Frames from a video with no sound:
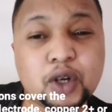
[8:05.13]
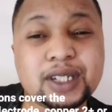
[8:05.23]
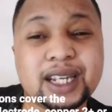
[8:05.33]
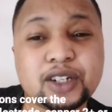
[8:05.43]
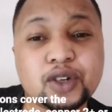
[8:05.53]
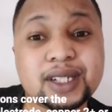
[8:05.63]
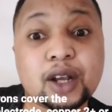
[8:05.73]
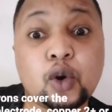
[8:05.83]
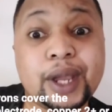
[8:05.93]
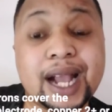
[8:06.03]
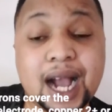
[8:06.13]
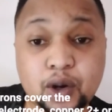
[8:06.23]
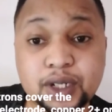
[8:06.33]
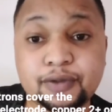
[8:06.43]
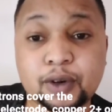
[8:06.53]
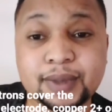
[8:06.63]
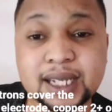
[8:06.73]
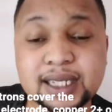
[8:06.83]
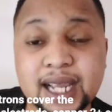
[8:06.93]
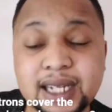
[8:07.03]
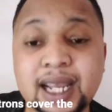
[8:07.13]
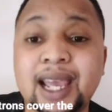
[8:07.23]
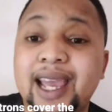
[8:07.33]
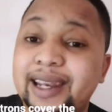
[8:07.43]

Because electrons are going out from that side,